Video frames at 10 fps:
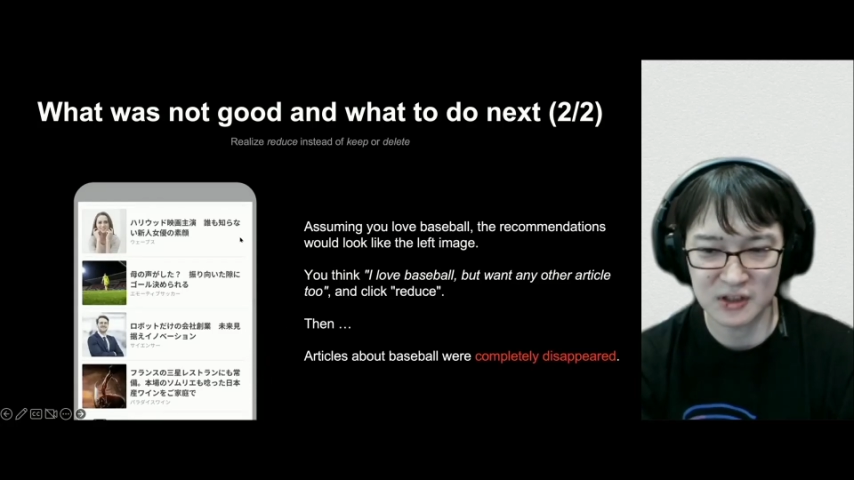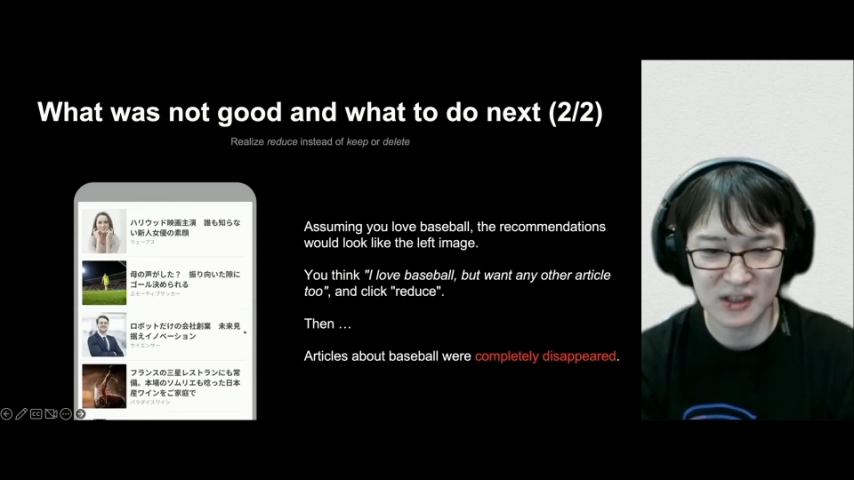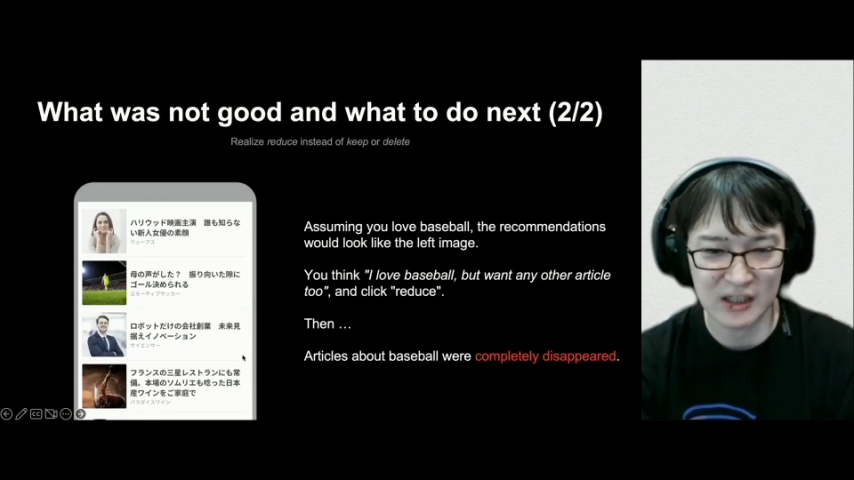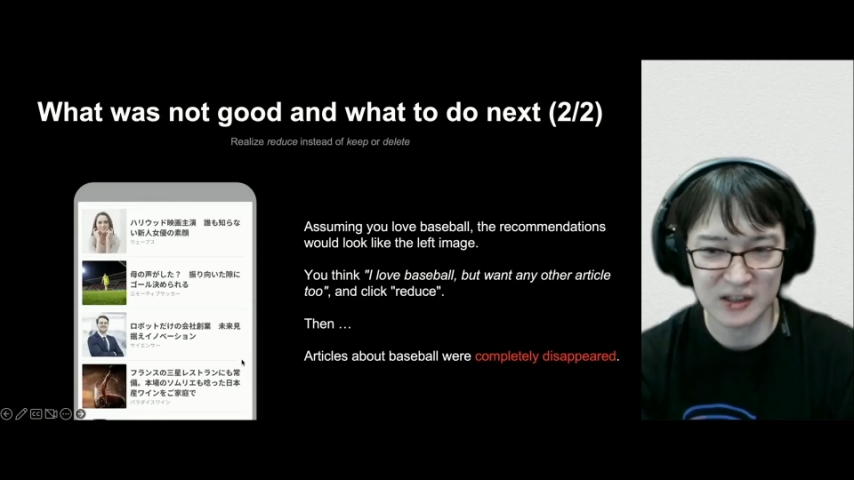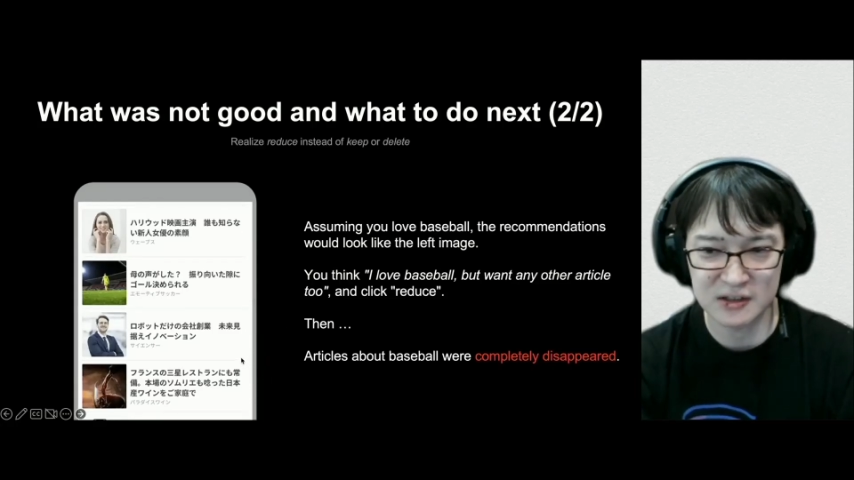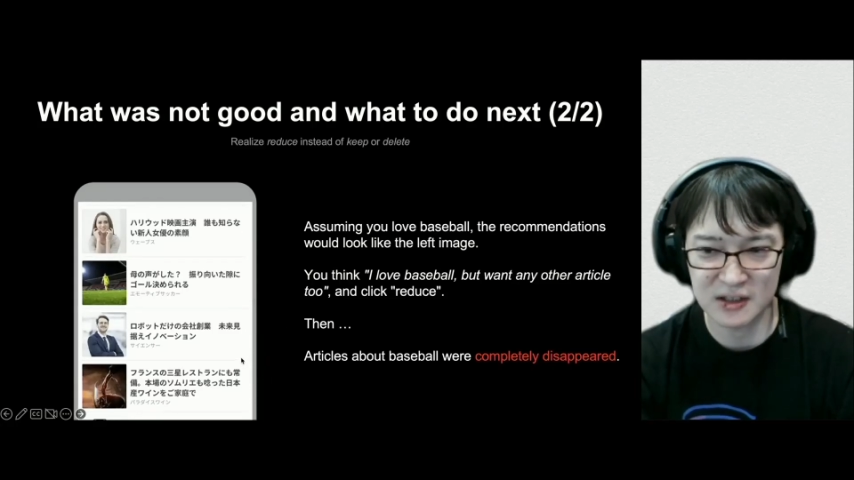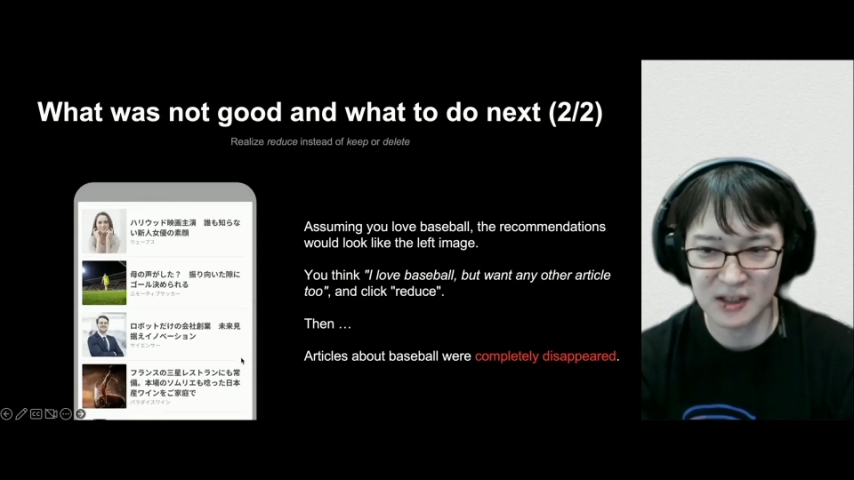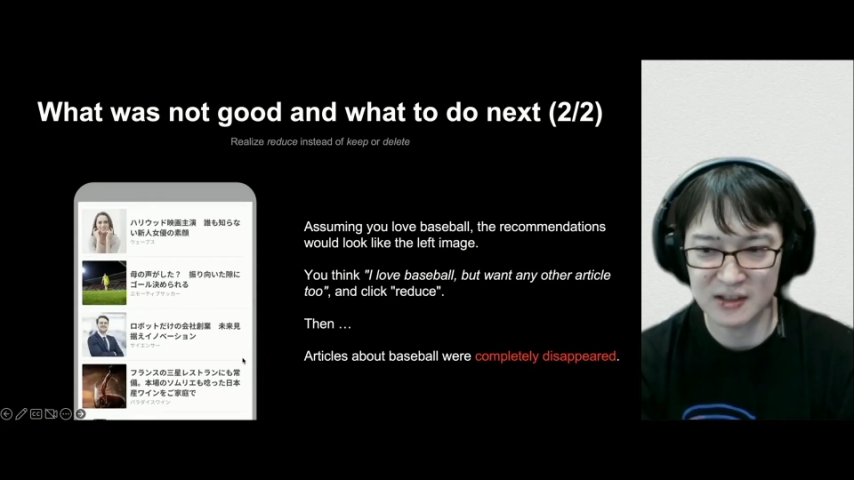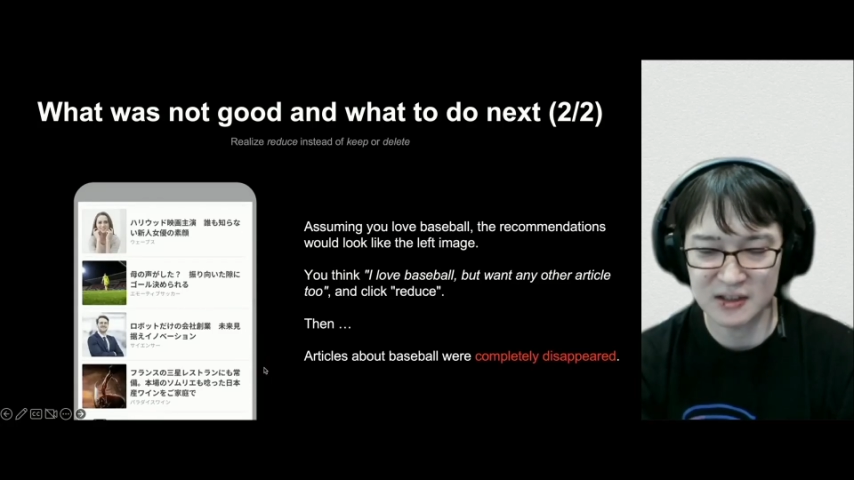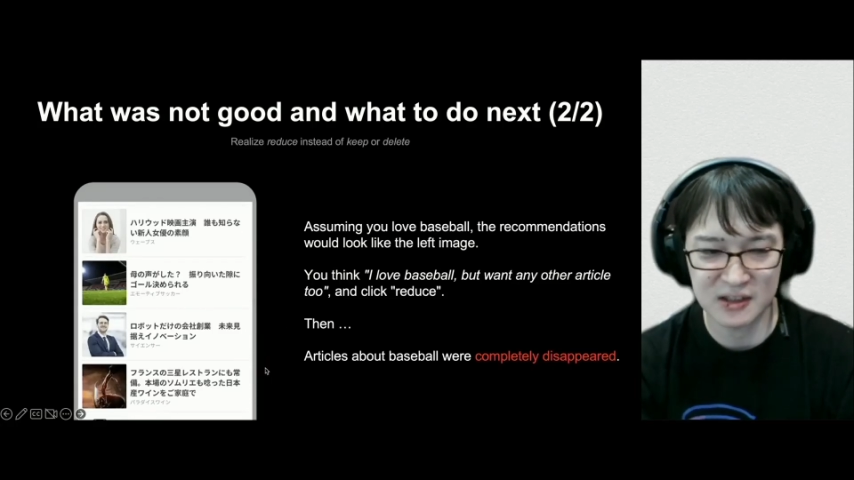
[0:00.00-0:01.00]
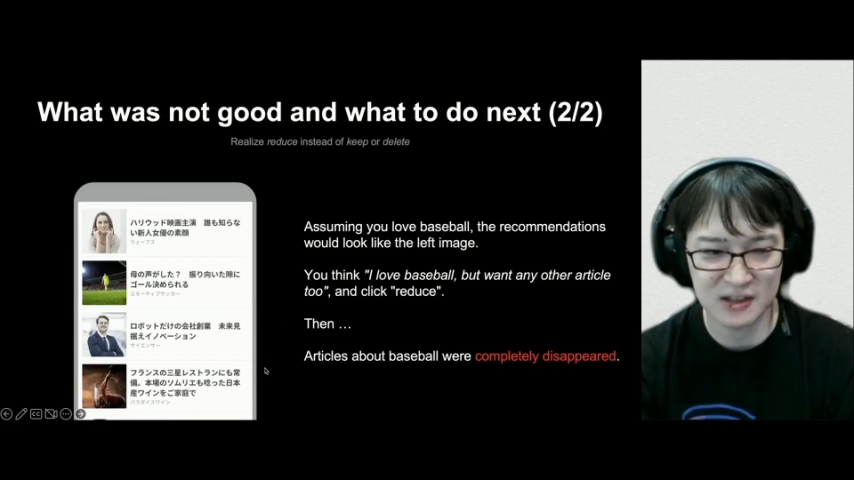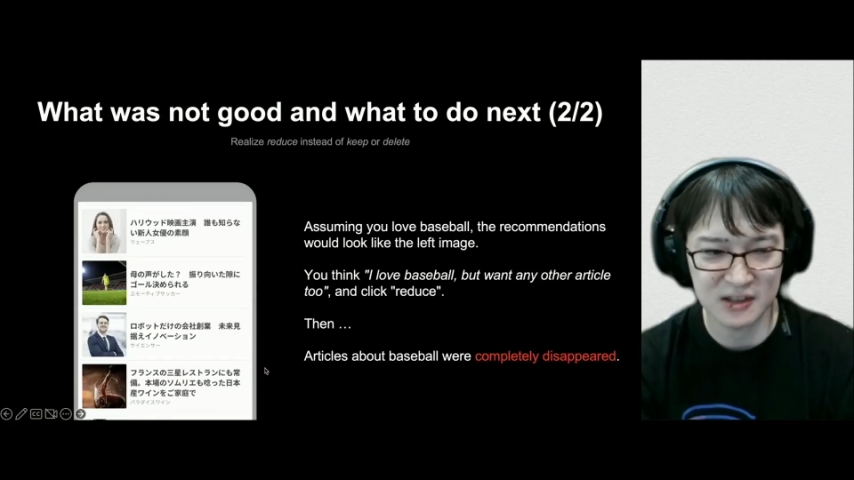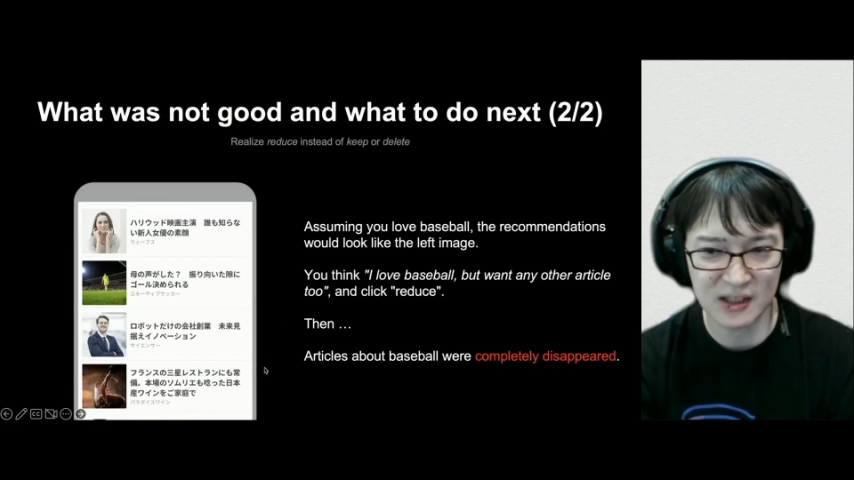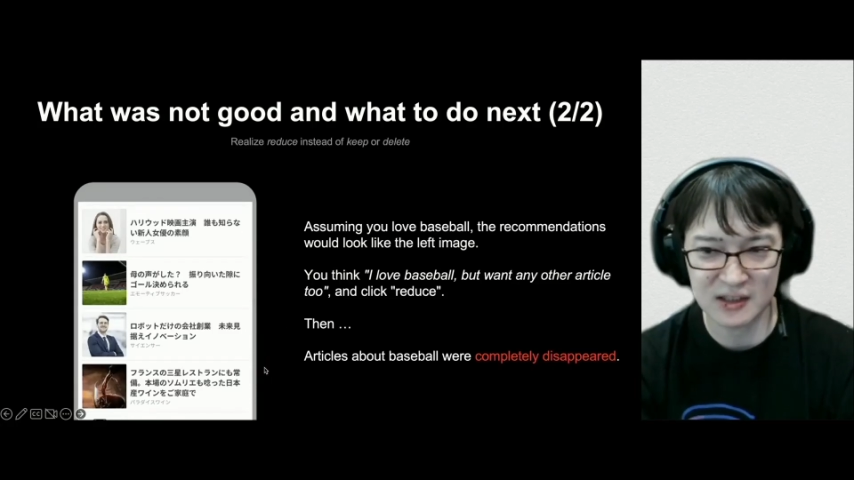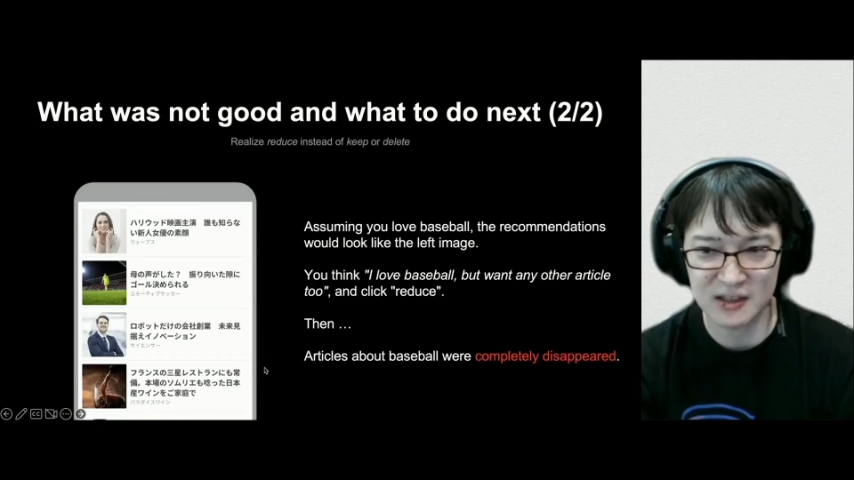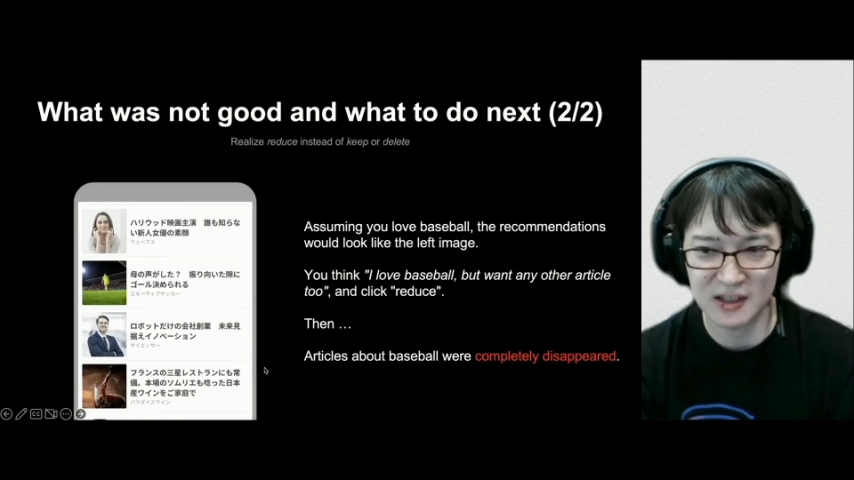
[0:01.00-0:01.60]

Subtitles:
all the baseball articles will